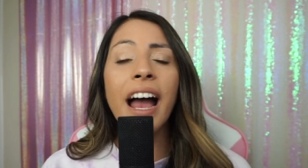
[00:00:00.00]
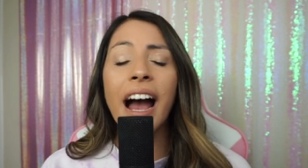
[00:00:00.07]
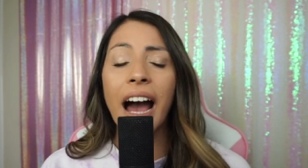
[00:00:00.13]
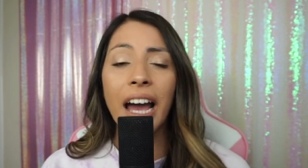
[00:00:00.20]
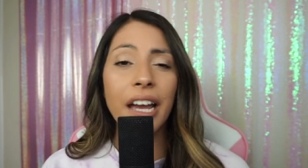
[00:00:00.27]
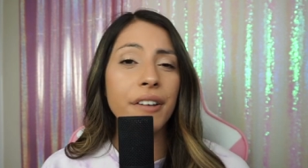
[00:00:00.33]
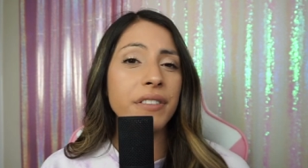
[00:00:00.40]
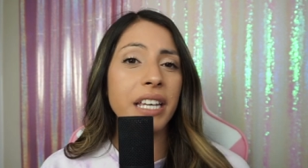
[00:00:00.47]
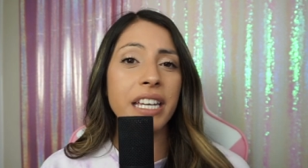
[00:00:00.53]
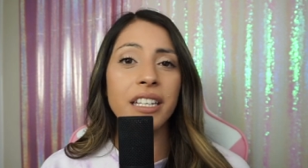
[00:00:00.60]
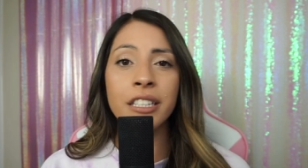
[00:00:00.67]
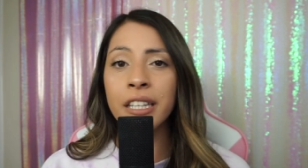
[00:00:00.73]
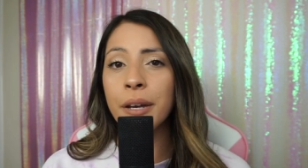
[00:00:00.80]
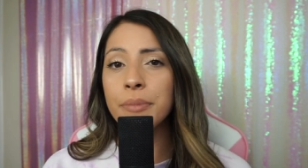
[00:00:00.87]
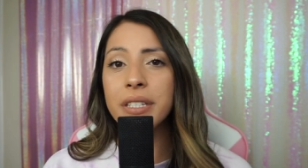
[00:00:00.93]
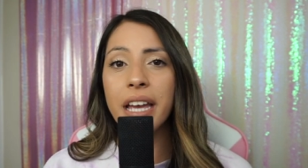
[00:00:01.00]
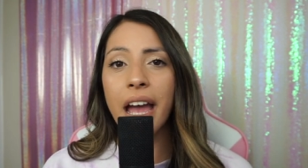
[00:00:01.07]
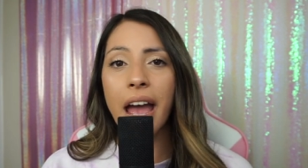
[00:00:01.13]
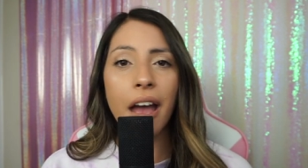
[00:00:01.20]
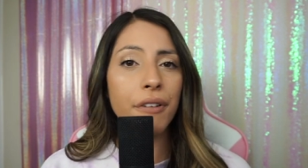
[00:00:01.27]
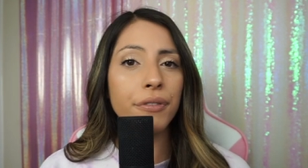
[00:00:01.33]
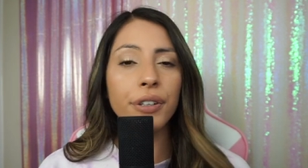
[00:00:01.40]
I have taken them
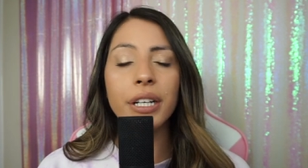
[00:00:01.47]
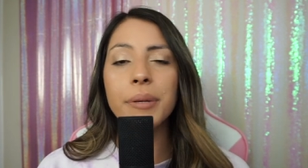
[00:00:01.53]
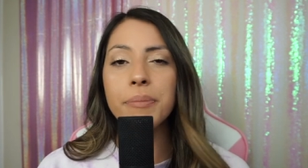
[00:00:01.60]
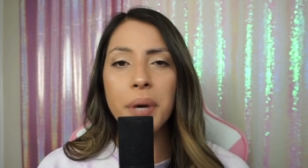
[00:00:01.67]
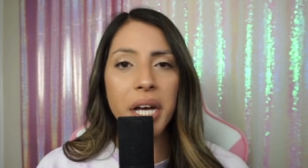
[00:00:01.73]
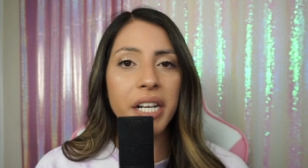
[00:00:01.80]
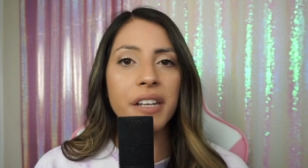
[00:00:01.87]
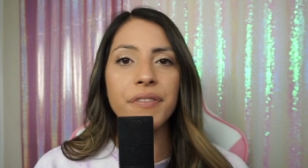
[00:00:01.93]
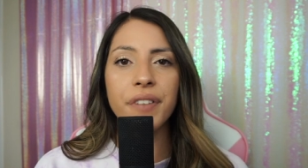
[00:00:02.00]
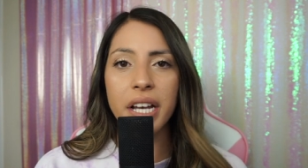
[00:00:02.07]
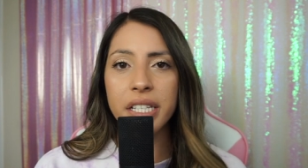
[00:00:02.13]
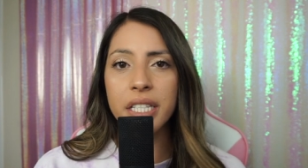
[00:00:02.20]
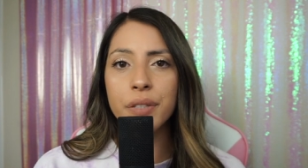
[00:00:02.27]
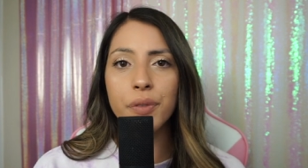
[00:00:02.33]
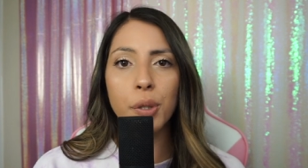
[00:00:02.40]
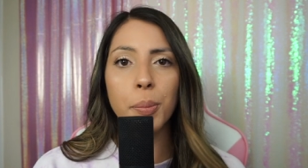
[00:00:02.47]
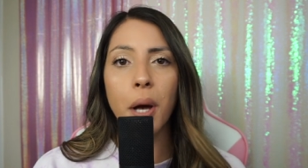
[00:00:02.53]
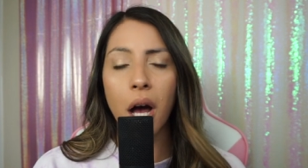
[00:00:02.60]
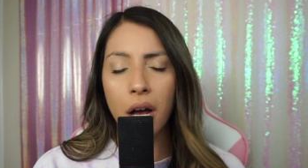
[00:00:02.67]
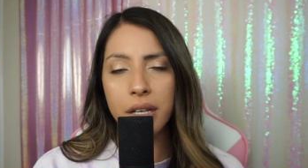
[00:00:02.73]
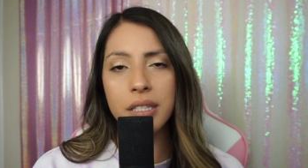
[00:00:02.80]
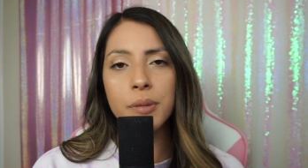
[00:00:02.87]
to every muddy festival
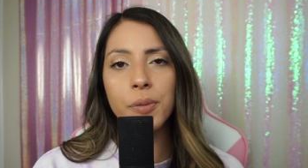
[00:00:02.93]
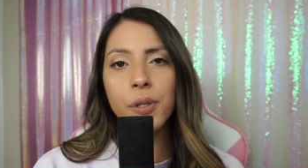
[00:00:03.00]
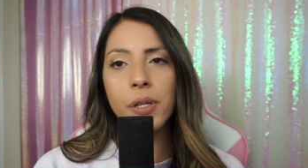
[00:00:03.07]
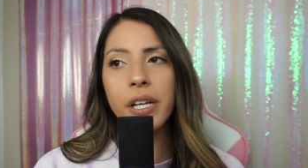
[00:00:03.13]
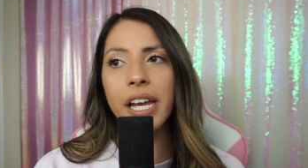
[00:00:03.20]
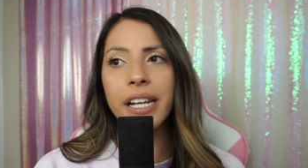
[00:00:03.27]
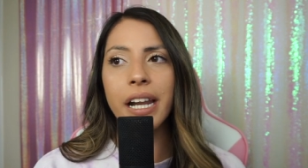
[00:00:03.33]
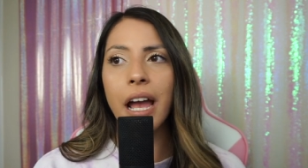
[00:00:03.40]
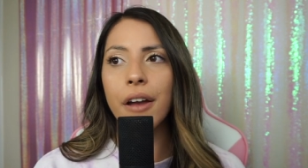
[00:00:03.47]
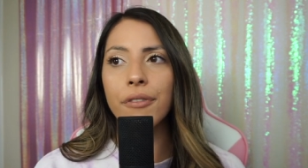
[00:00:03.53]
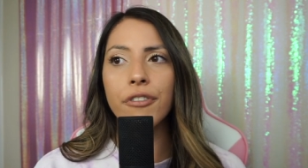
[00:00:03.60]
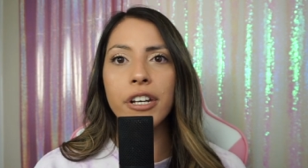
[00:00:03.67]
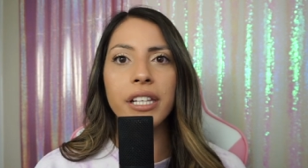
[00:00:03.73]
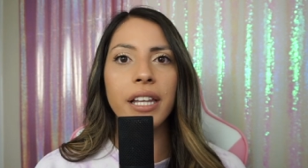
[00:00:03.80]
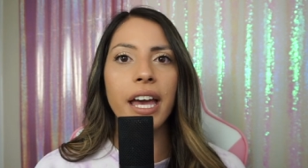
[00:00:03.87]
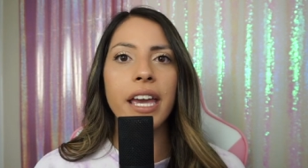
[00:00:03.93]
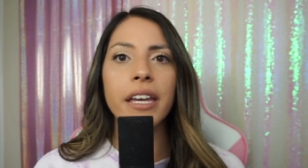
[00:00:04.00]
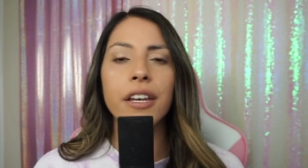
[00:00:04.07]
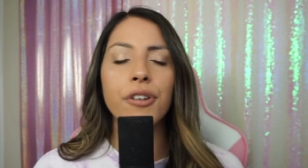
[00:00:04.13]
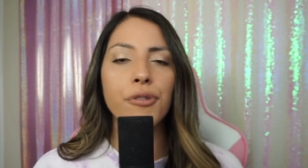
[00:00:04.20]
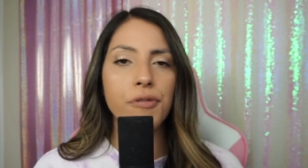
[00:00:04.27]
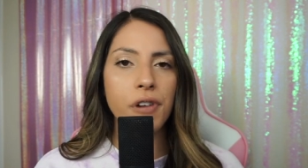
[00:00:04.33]
possible and every
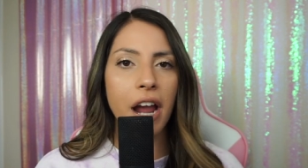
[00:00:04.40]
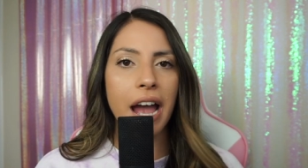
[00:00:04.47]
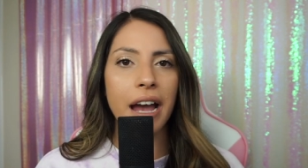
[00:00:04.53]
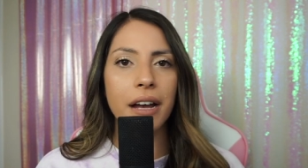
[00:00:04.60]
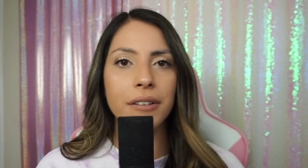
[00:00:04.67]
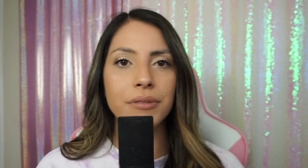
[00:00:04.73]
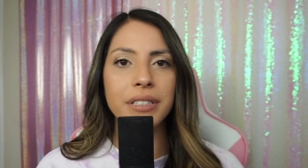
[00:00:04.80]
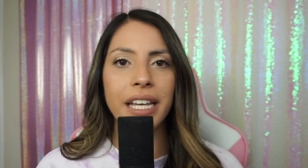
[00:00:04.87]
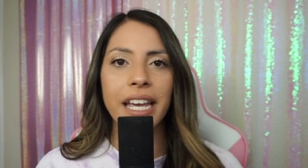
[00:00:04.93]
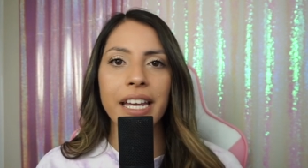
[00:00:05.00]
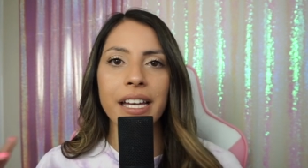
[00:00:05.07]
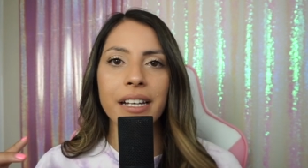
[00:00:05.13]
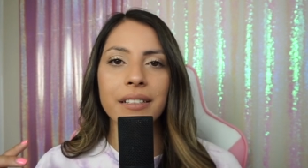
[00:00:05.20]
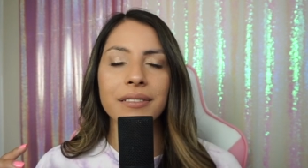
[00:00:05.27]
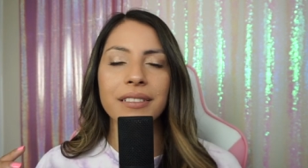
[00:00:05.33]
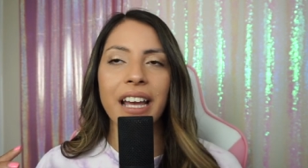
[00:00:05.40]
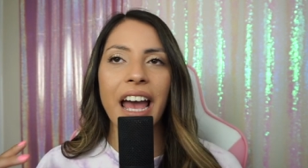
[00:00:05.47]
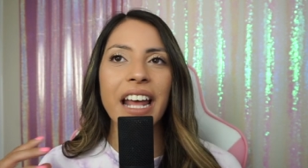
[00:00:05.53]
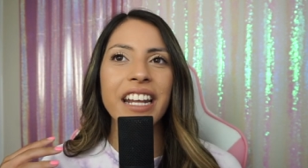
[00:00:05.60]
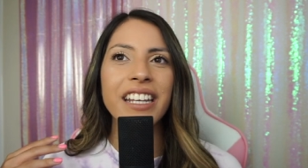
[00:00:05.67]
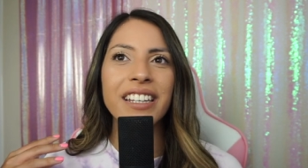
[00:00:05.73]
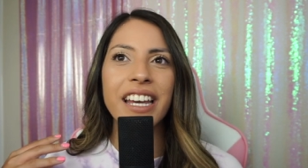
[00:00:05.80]
like ground and
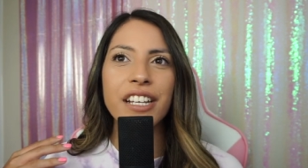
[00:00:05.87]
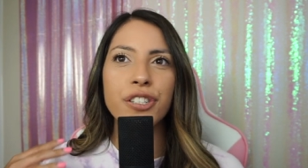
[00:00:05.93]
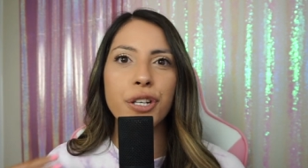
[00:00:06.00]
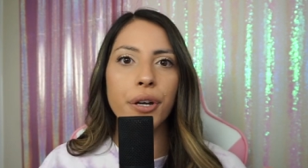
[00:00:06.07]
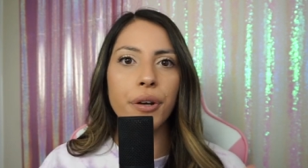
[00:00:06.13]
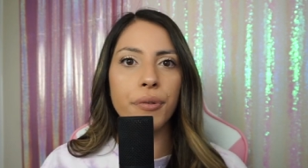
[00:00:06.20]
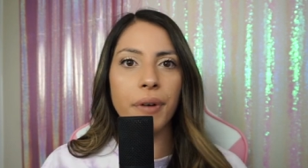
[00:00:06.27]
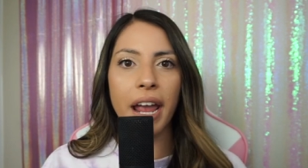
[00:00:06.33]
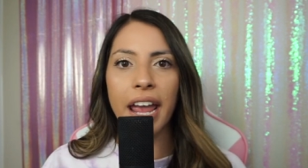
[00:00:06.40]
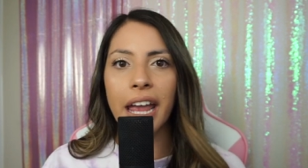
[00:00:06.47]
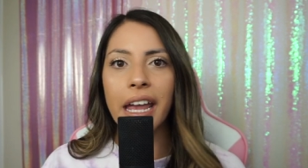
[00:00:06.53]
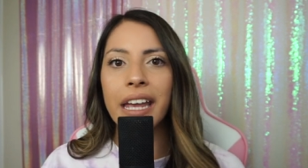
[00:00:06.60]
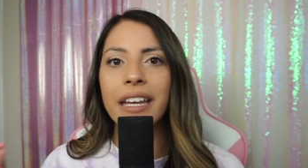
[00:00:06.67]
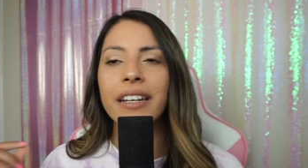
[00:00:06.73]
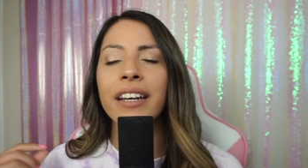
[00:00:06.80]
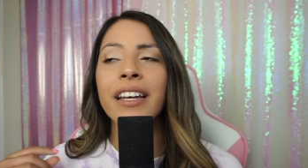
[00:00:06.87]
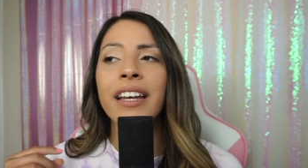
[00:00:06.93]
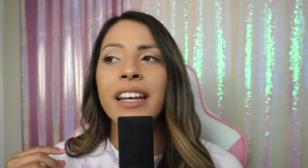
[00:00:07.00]
any like terrain